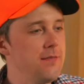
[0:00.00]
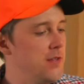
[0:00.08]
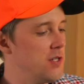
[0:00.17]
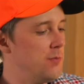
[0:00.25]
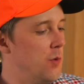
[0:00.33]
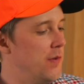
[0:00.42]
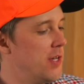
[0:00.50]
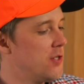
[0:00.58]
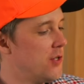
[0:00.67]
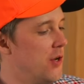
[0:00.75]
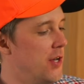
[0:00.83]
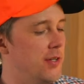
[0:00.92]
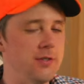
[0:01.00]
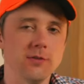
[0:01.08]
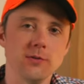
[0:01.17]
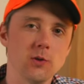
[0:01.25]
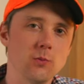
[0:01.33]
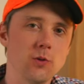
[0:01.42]
if this movie is good
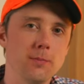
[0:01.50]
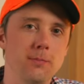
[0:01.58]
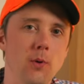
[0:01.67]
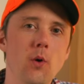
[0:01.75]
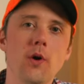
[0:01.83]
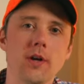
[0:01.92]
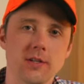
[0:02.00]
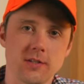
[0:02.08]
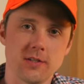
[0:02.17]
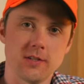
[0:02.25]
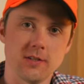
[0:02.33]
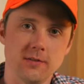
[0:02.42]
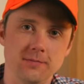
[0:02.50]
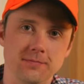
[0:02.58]
or will bore us.